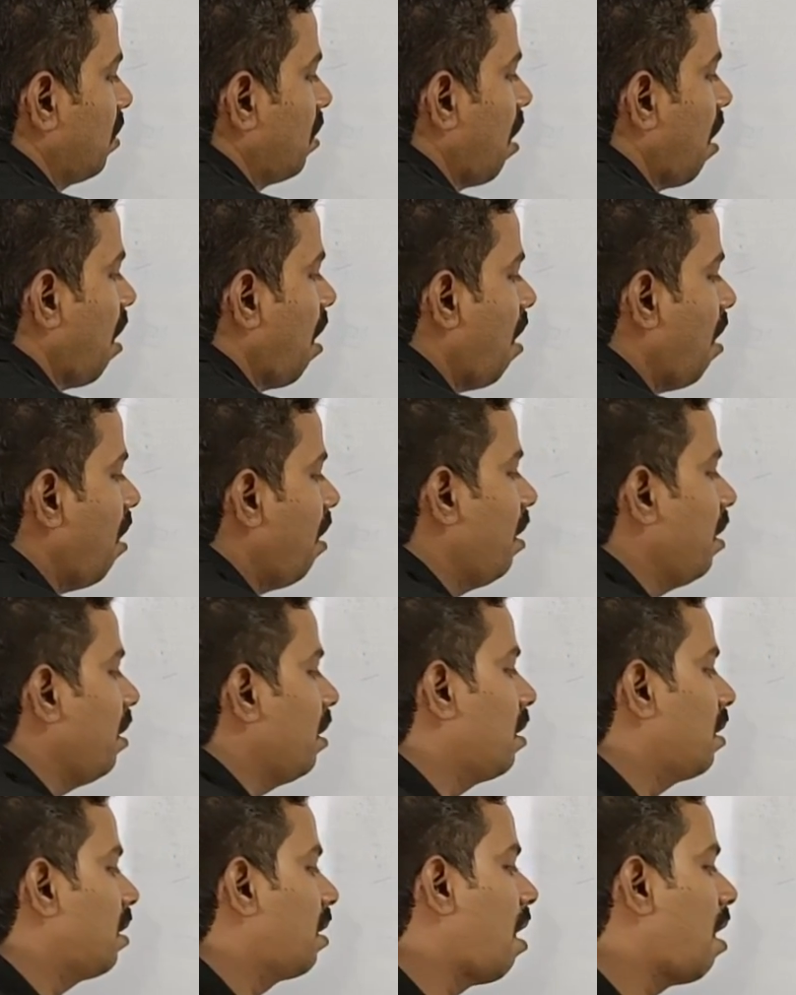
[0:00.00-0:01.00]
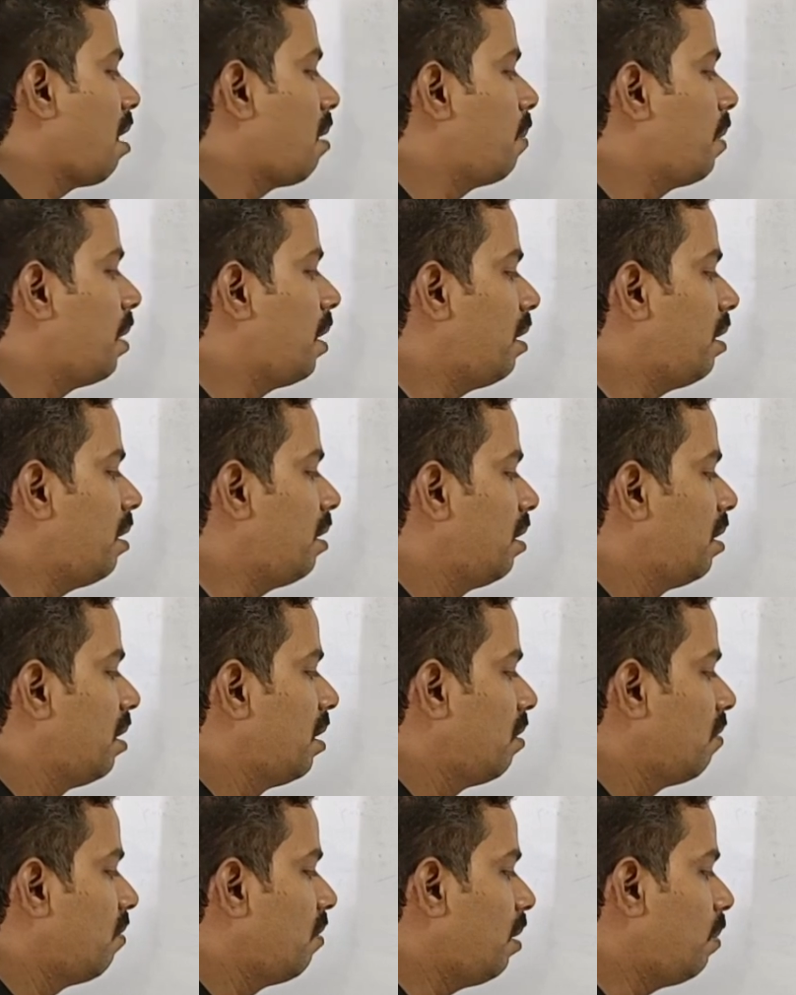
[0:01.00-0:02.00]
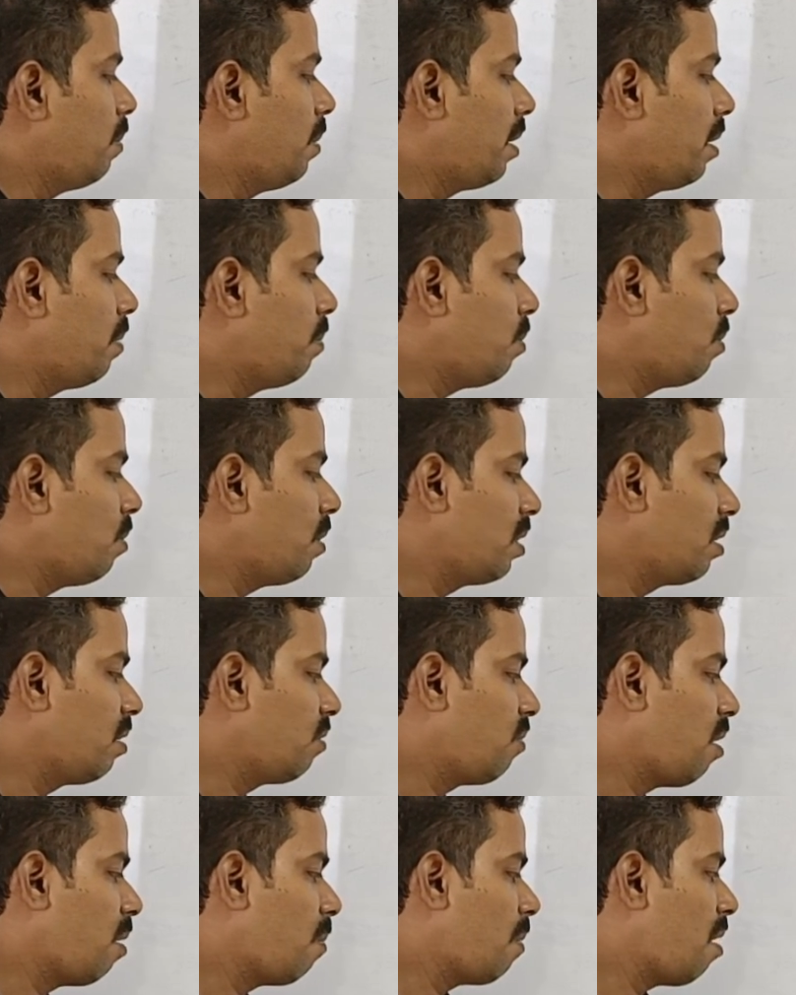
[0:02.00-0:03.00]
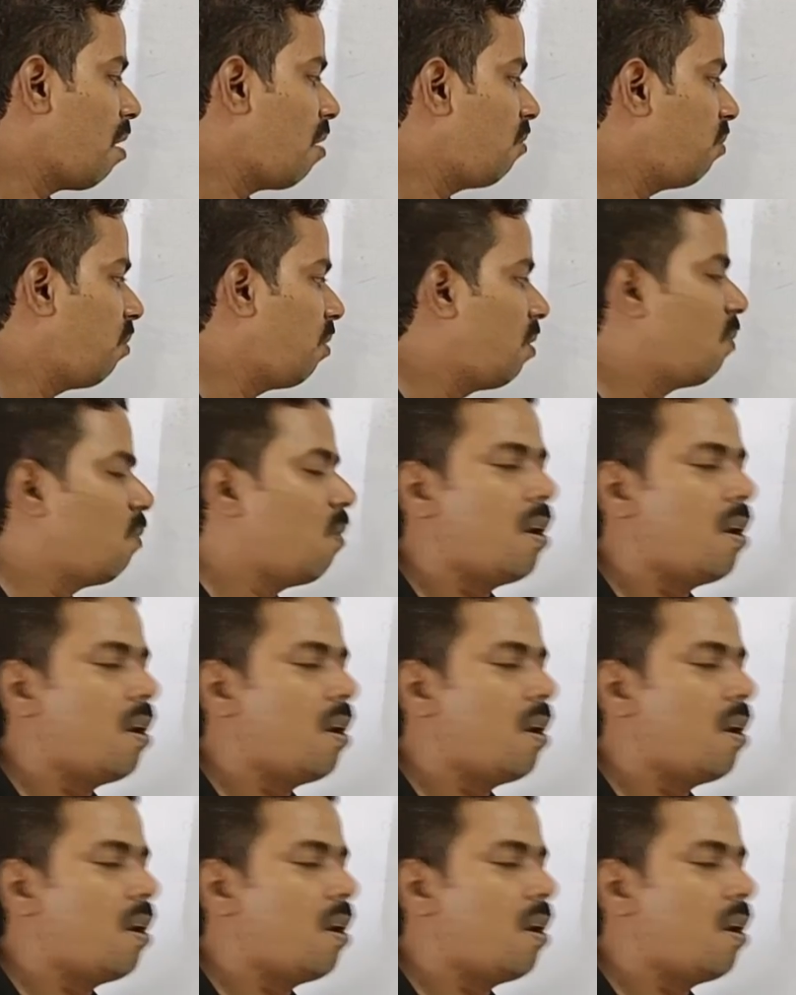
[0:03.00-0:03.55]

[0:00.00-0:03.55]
third carbon will be removed in the form of